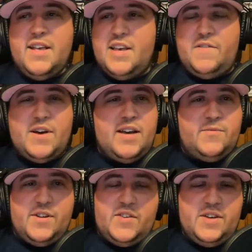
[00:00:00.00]
If you guys
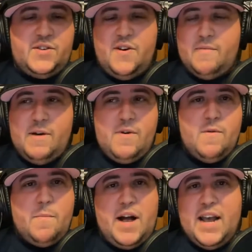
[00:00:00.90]
want to see us talk about what we're
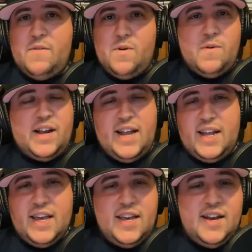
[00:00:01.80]
buying, what we're getting
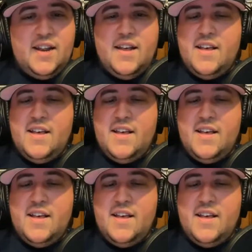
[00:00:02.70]
in,